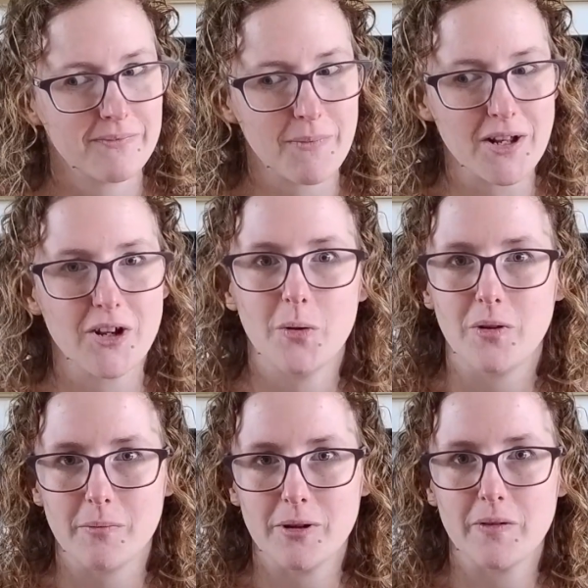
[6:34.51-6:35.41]
Bendigo
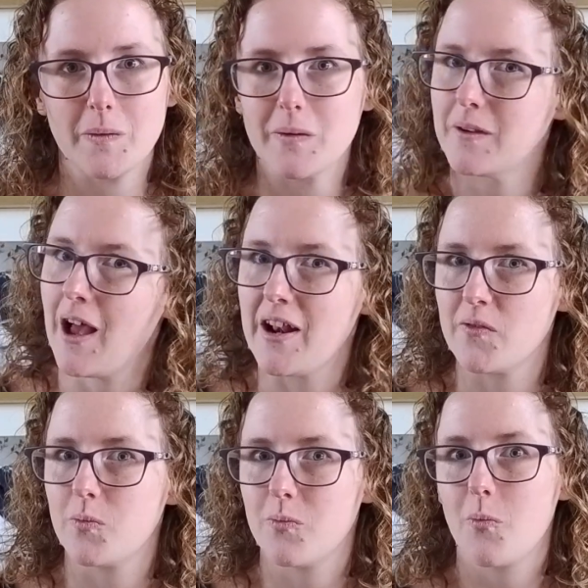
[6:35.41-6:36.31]
Wool & Mills was kind
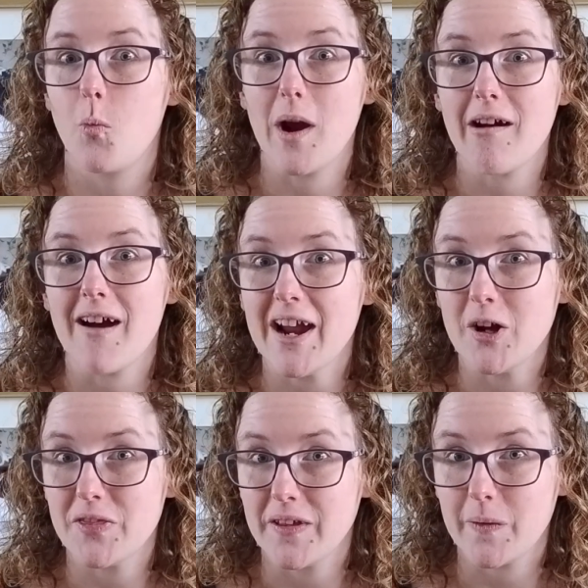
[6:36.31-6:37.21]
of where I
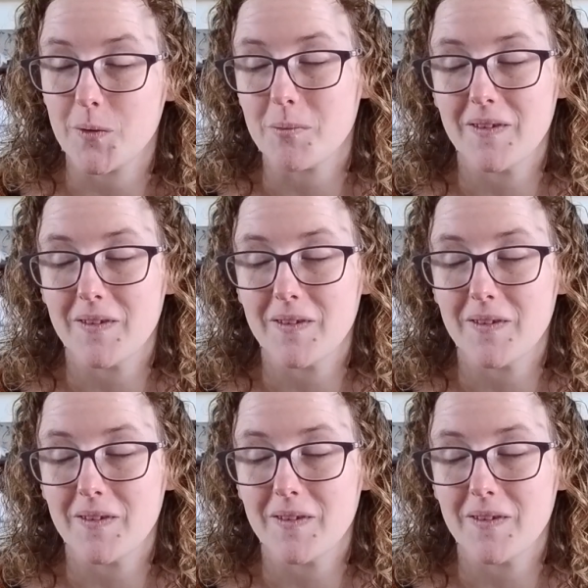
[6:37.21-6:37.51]
got things from.